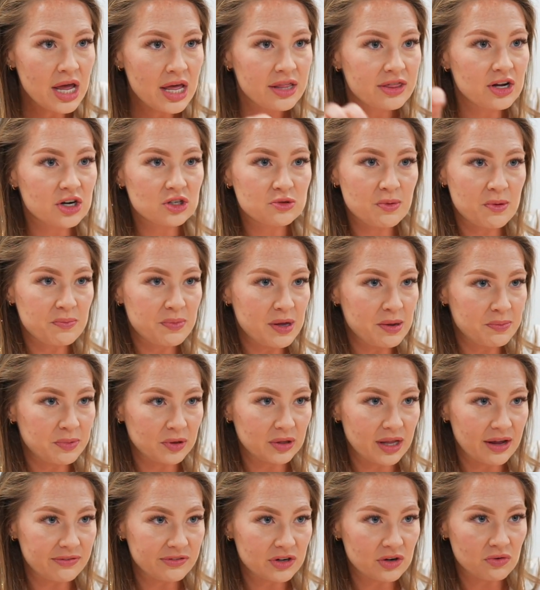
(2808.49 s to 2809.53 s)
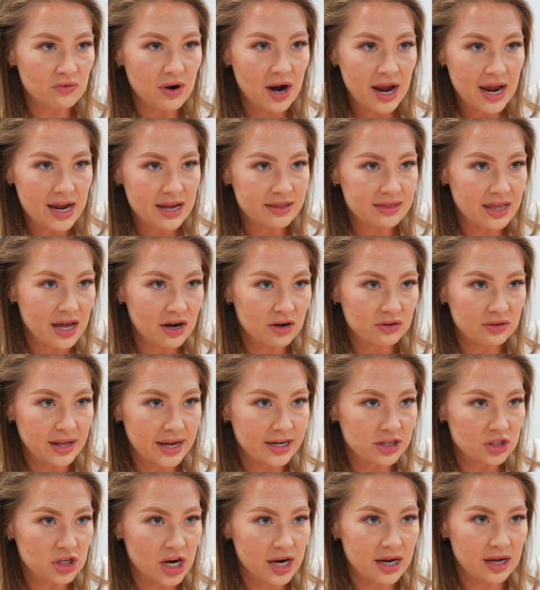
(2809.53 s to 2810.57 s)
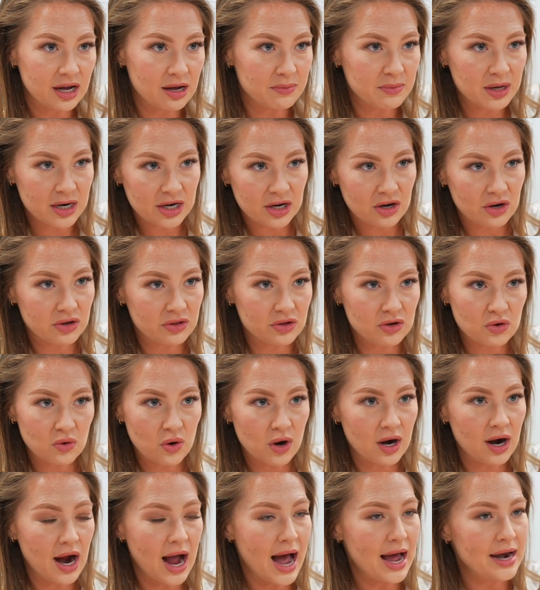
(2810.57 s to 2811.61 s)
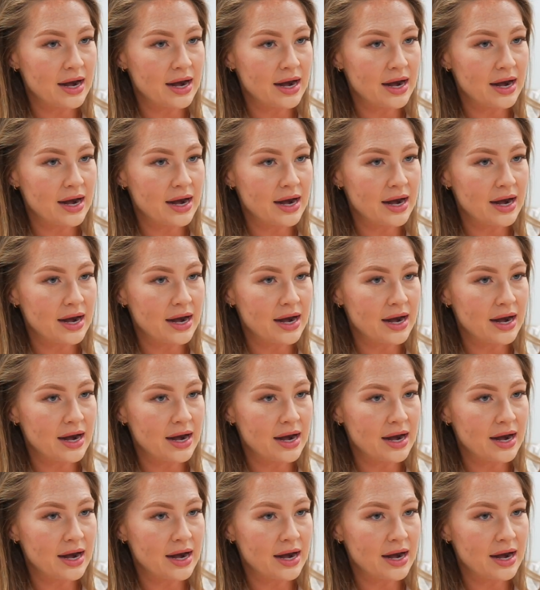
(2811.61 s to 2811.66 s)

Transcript: There's been people left and right that are like trying to come in here in the door.